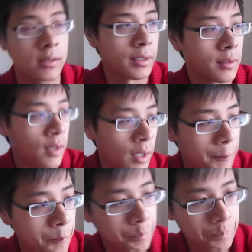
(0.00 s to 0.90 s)
like
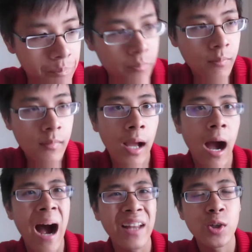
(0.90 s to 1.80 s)

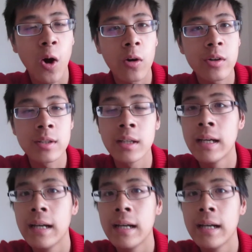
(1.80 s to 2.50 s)
hot dogs.